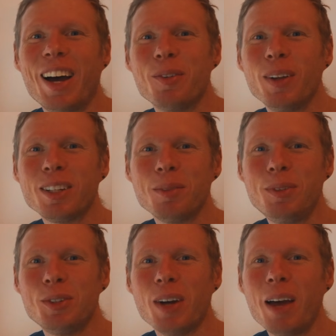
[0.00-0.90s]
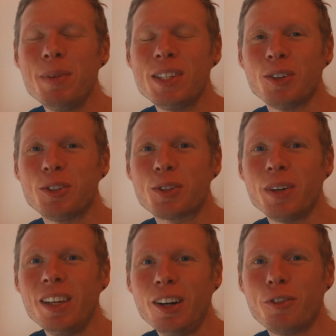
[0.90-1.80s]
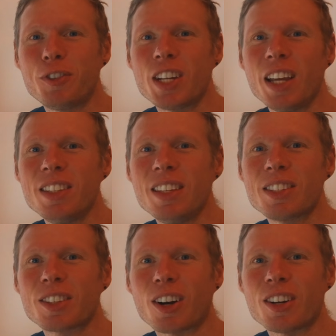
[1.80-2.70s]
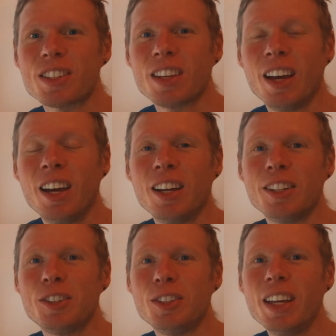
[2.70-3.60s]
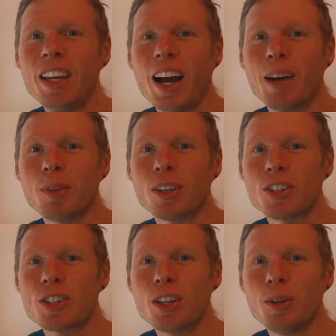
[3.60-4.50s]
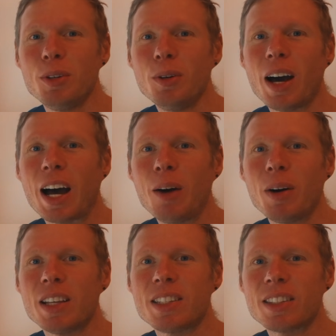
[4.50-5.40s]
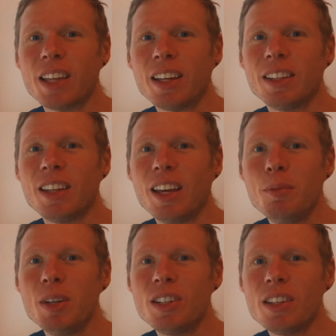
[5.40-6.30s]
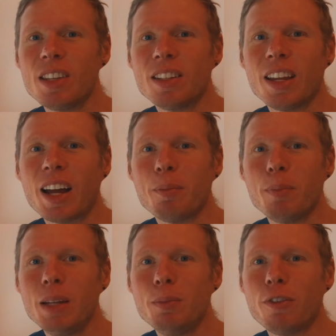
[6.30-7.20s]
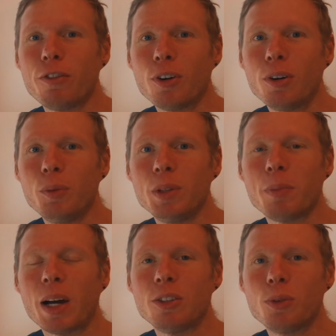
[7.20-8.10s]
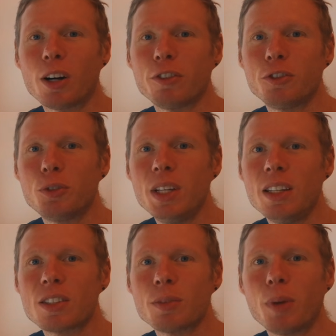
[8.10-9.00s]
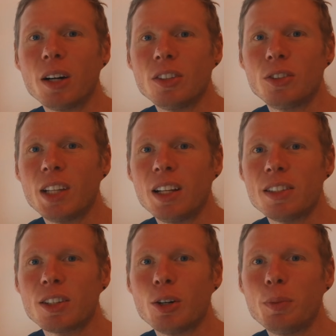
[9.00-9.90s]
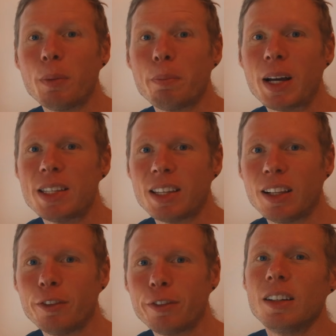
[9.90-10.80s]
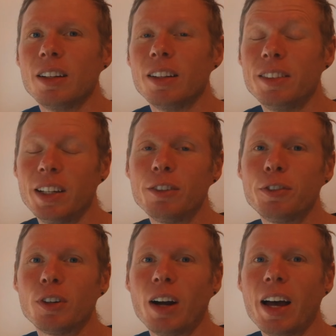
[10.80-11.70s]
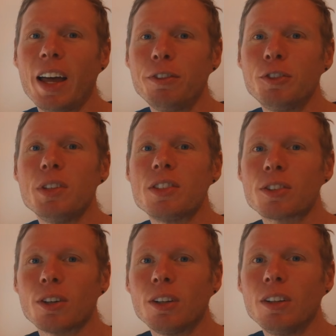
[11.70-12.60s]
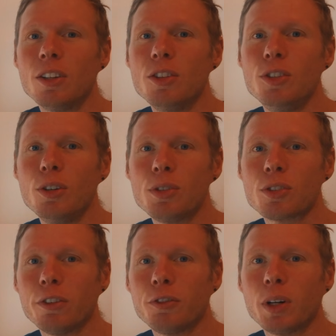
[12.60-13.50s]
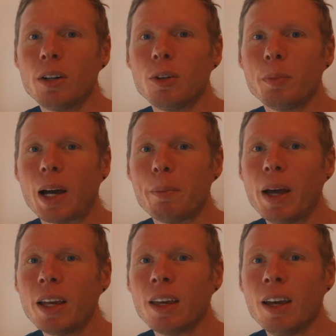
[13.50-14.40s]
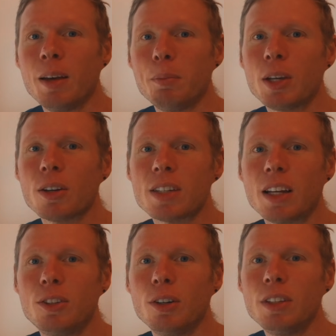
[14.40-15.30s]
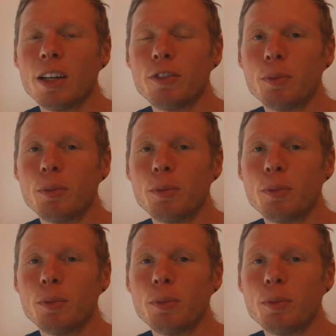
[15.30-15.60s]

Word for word: and welcome to episode three of Chasing Stars. Today I'm gonna show you how I stack the images that I made before with my Dwarf three smart telescope myself. Therefore, I have to install new software on my Mac because I don't have the